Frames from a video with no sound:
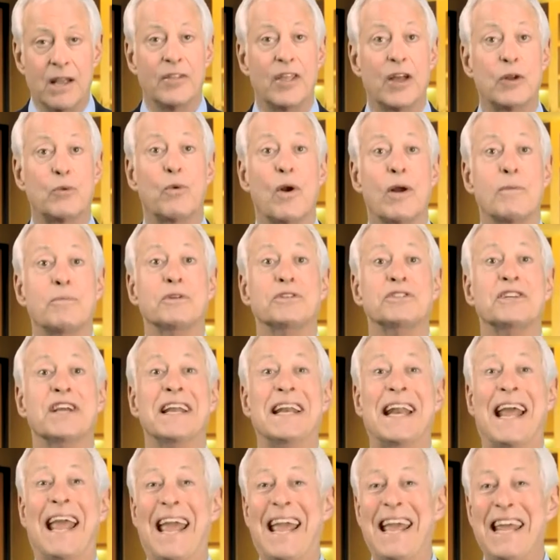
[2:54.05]
that
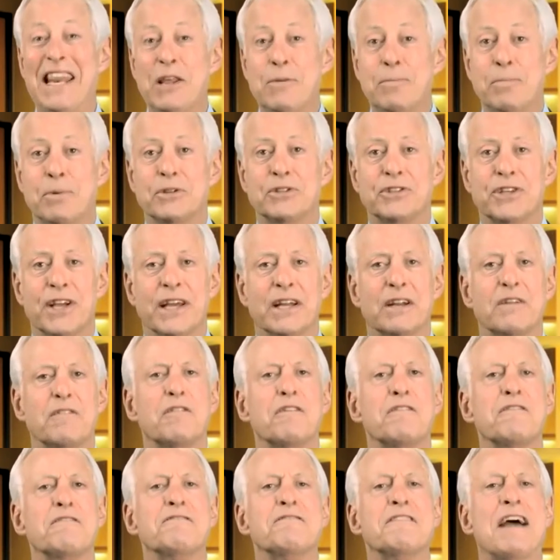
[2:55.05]
represent 80% of
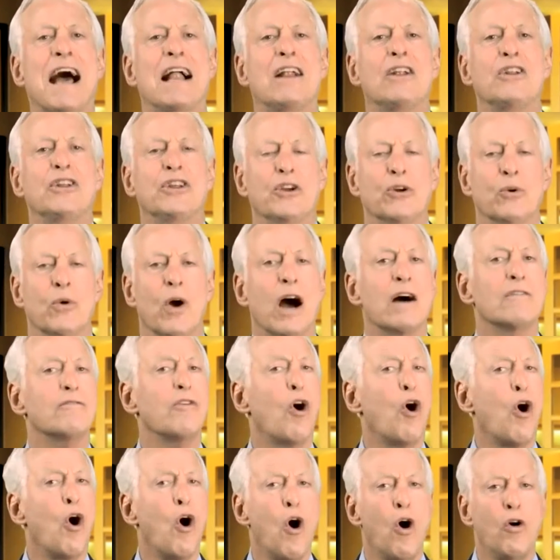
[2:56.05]
the value of
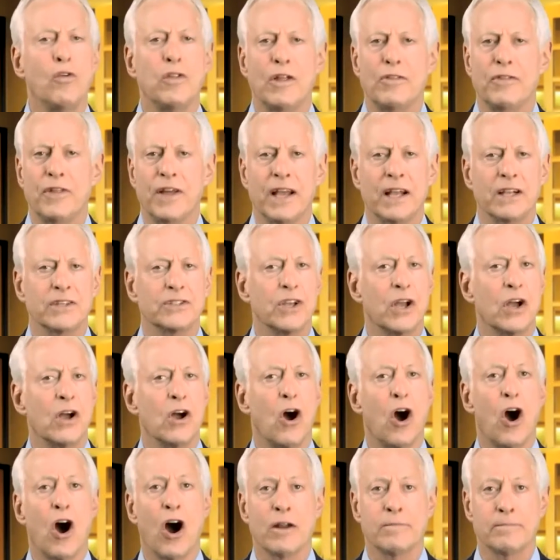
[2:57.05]
all the things
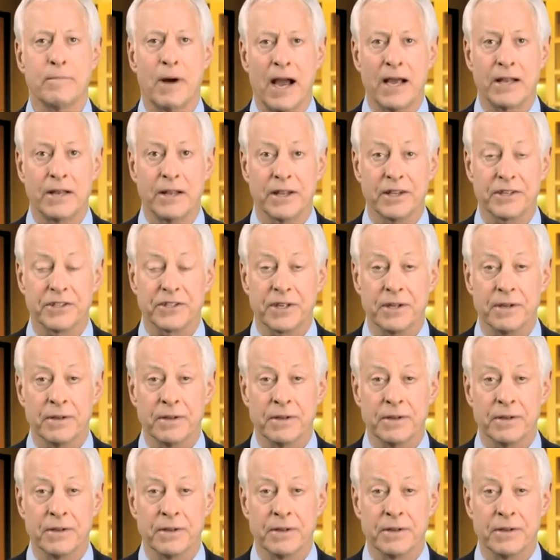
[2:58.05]
on my list?